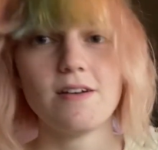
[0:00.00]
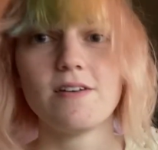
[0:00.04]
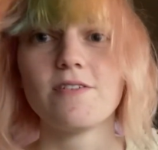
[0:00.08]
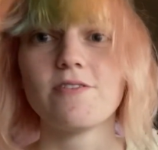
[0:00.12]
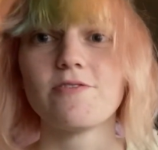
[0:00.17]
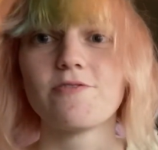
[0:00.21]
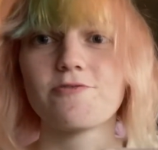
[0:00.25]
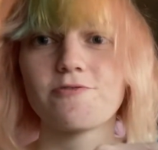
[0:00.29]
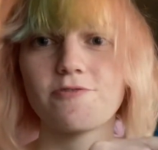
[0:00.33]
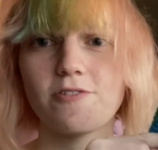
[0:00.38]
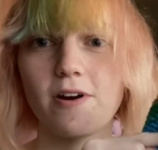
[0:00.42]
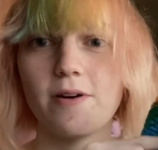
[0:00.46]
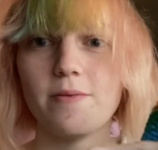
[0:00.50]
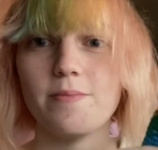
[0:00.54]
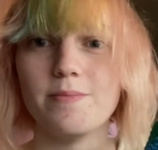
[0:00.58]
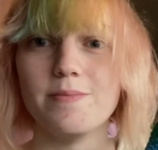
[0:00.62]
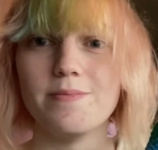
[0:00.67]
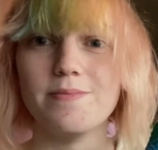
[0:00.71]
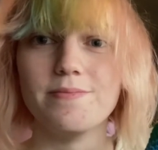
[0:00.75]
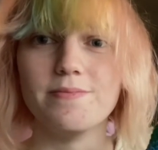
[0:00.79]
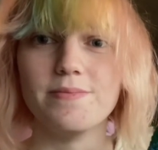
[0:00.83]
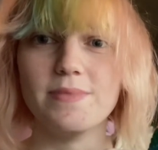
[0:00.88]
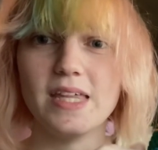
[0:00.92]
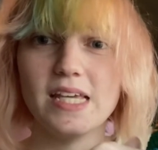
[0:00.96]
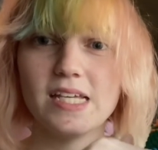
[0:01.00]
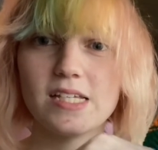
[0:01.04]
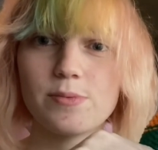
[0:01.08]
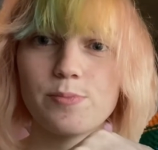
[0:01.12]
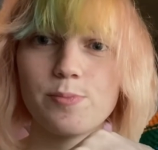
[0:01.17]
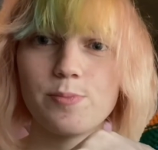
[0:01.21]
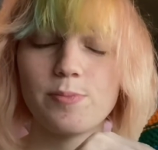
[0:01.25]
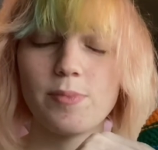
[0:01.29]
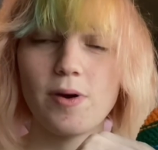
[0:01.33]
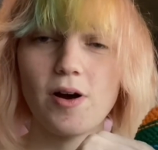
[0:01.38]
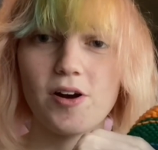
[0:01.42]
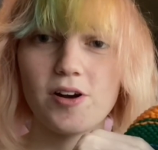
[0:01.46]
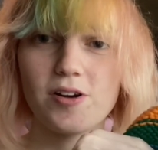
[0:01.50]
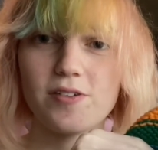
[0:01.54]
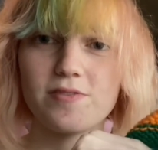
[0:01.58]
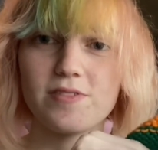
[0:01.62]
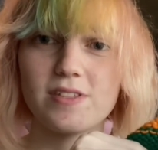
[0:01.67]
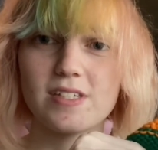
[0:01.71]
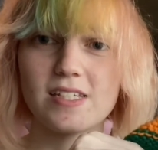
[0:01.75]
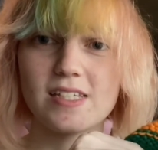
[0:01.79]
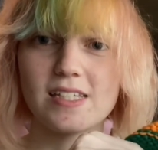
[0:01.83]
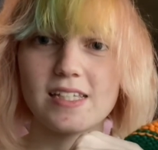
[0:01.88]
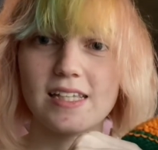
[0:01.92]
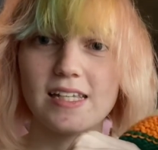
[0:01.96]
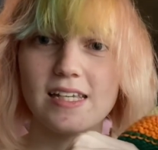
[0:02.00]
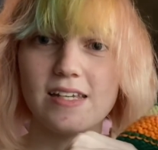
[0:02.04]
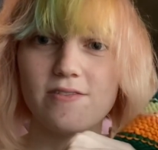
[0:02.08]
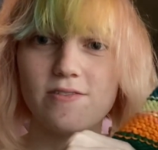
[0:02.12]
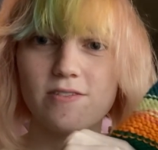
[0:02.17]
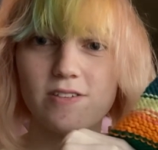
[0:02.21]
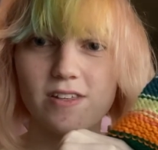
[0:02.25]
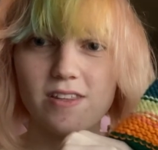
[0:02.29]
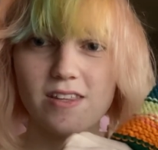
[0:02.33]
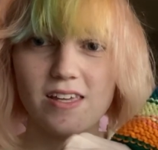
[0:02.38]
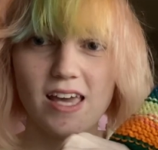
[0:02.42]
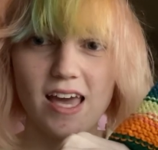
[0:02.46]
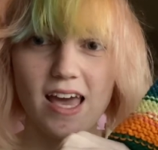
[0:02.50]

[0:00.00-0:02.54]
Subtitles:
from this part of the sleeve to the